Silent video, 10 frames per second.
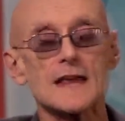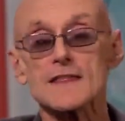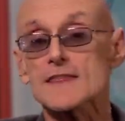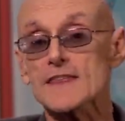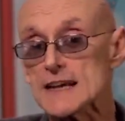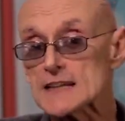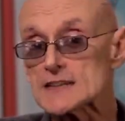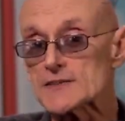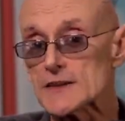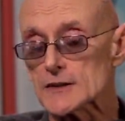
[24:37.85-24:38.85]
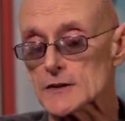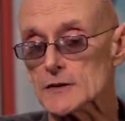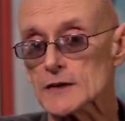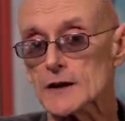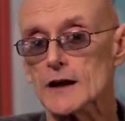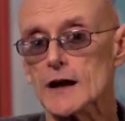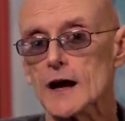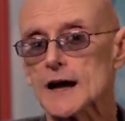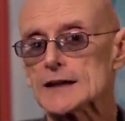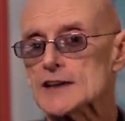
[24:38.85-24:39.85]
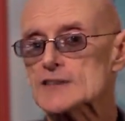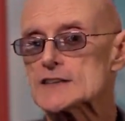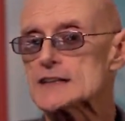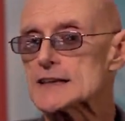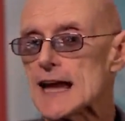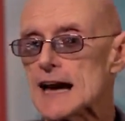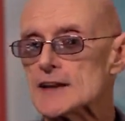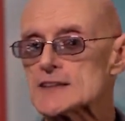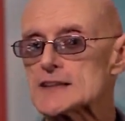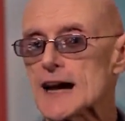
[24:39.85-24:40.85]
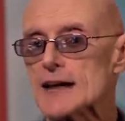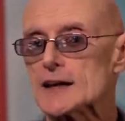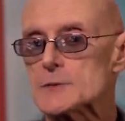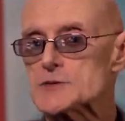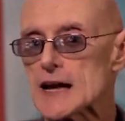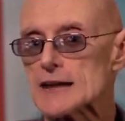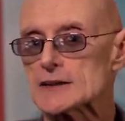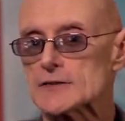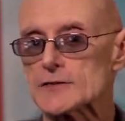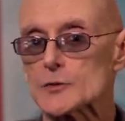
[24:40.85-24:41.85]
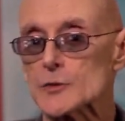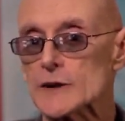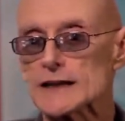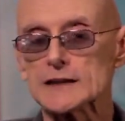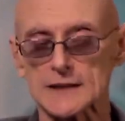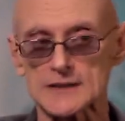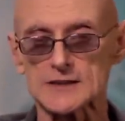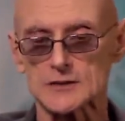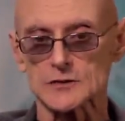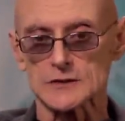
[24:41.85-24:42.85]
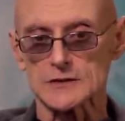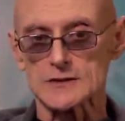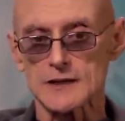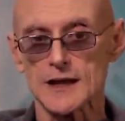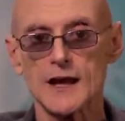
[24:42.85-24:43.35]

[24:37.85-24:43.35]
This view accuses the outside objective realist schools